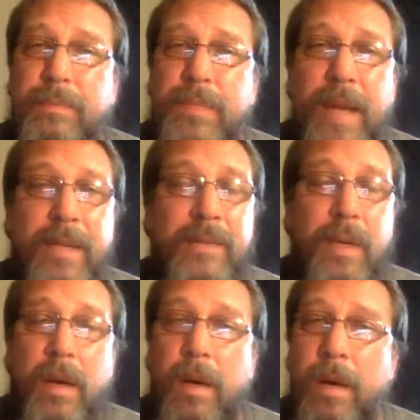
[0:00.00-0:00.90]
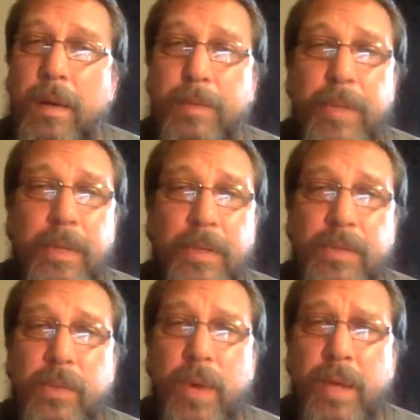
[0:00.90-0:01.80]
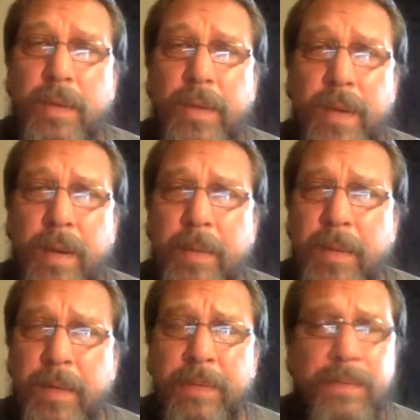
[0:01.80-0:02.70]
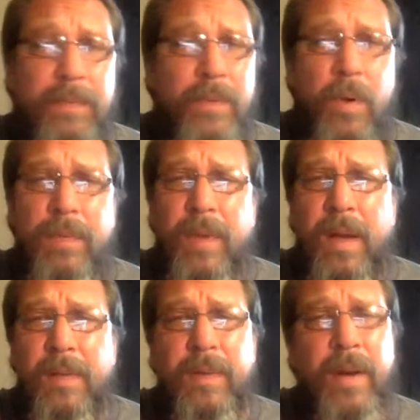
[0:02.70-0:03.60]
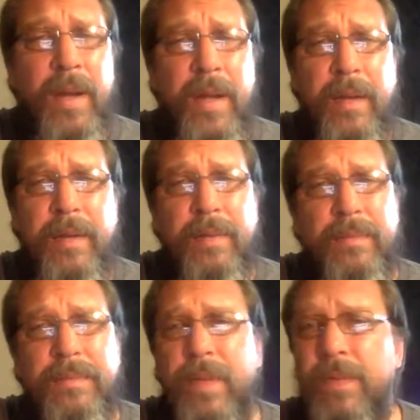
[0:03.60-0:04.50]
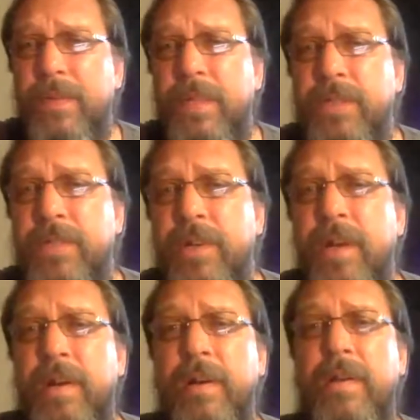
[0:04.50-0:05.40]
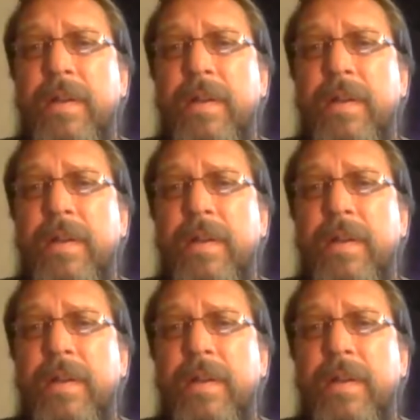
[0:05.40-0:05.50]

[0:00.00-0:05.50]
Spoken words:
That's a hard pill to swallow there, man. $4 or $5 grand for a freeze dryer.